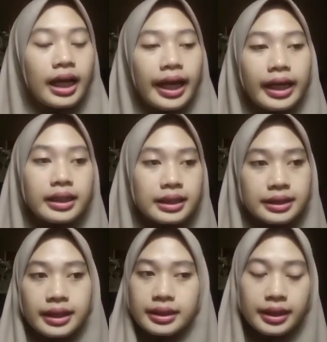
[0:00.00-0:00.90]
English
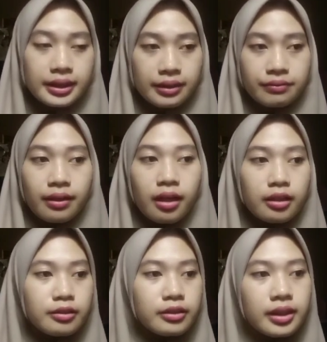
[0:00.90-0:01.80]
adjectives are
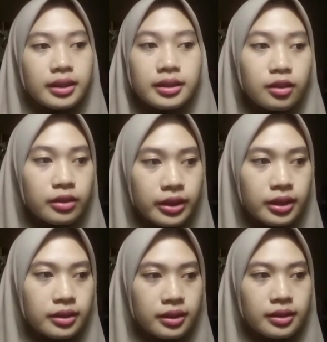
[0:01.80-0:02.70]
not
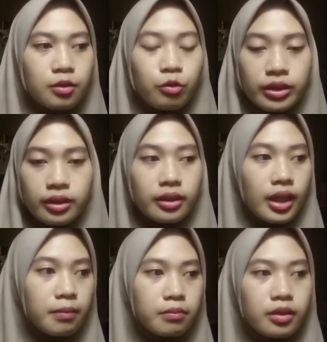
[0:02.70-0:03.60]
associated with
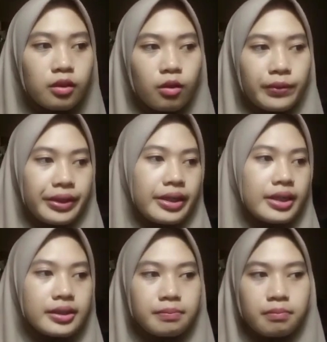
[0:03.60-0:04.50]
number or case
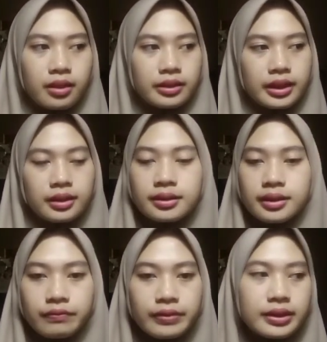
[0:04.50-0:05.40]
but take
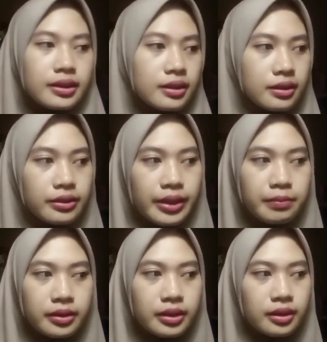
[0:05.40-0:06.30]
suffix a
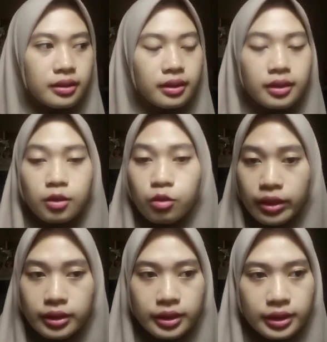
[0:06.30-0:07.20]
grammatical
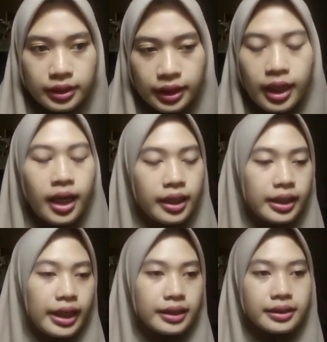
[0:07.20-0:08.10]
quantity. The
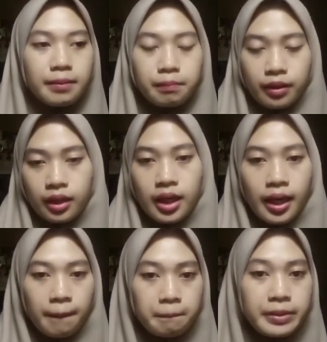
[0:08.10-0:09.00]
example,
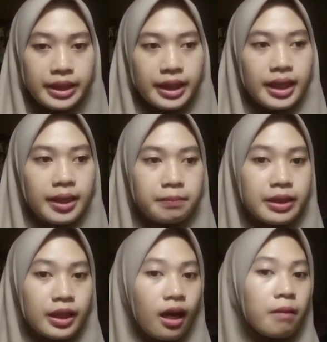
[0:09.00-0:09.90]
big
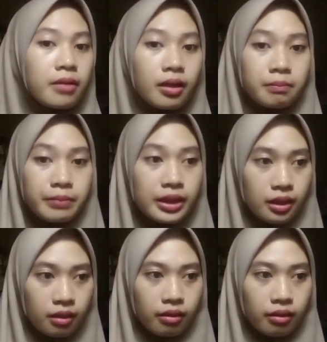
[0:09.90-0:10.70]
become a bigger,